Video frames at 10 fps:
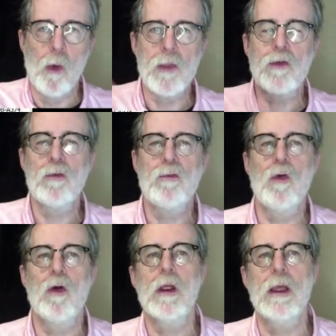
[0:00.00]
it's good
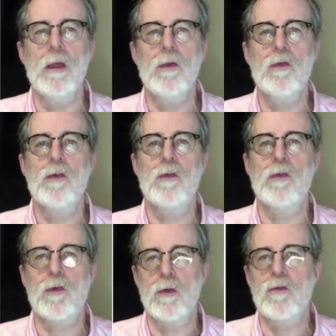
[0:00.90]
for is
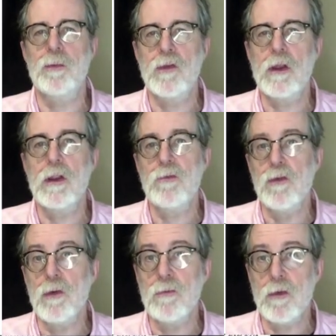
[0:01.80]
search, particularly if you're
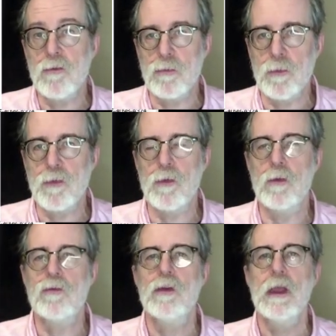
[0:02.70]
doing visual
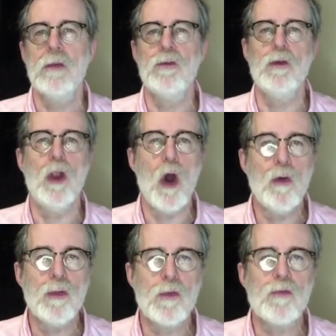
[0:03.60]
search. If you know
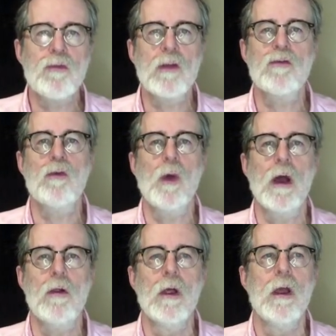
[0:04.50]
the structure
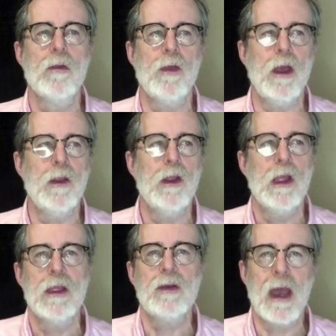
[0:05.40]
well, then
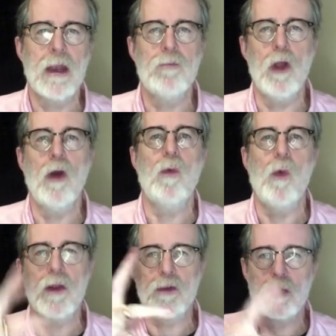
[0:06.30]
you kind of know
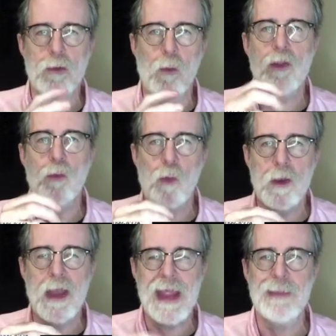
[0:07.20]
what the
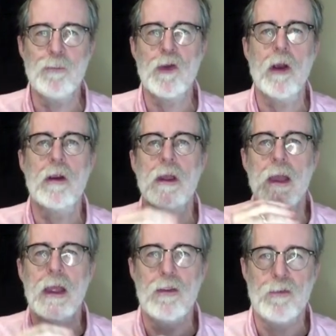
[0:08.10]
names are
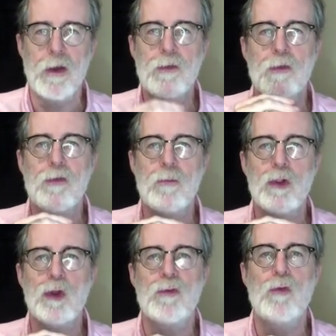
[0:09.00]
in the file system to
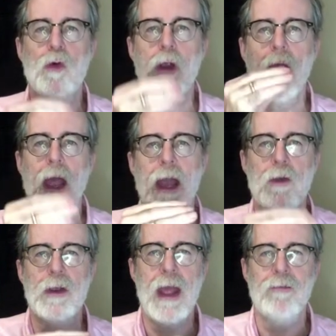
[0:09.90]
look for and how
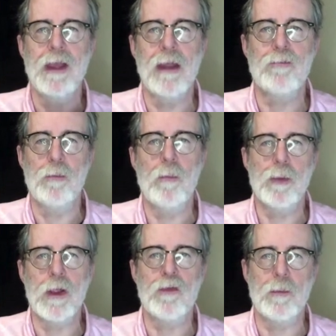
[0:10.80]
to navigate from
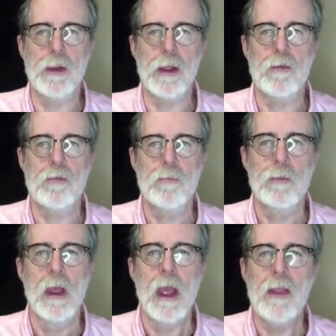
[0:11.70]
place to place.
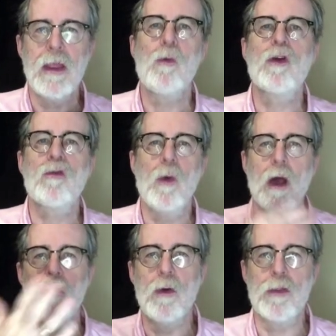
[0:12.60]
And that works
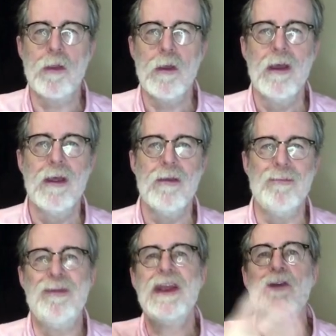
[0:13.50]
well with
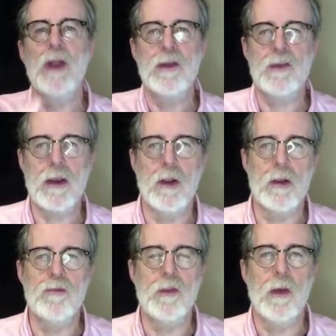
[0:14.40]
the internet
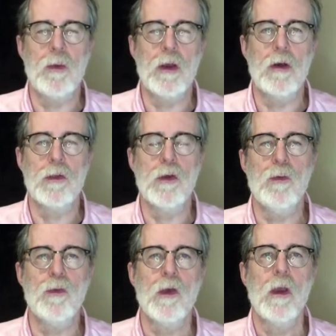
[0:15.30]
technology that we all
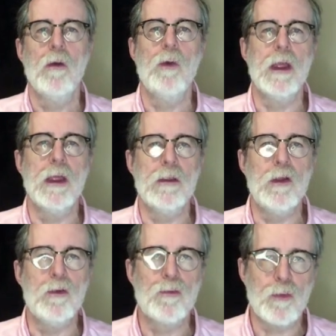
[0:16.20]
use. We
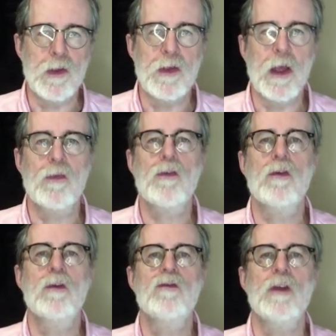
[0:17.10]
use free text
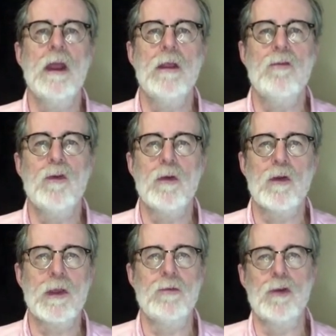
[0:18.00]
search, and if you're
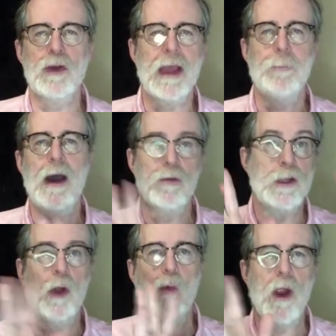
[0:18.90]
looking about
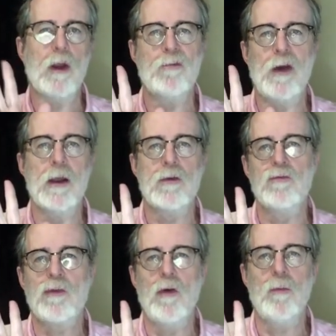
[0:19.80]
where to find a
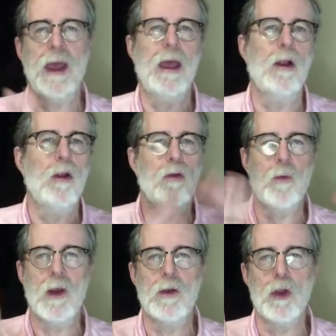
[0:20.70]
control panel or
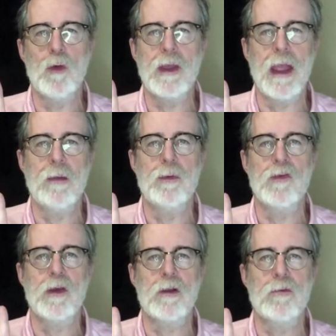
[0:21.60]
where to locate a
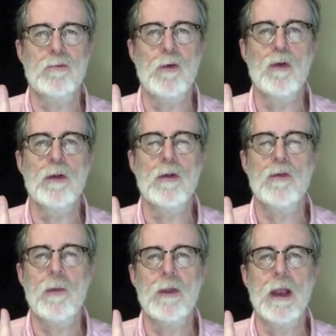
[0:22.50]
particular folder or
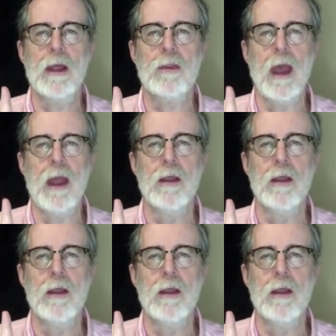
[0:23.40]
something like that,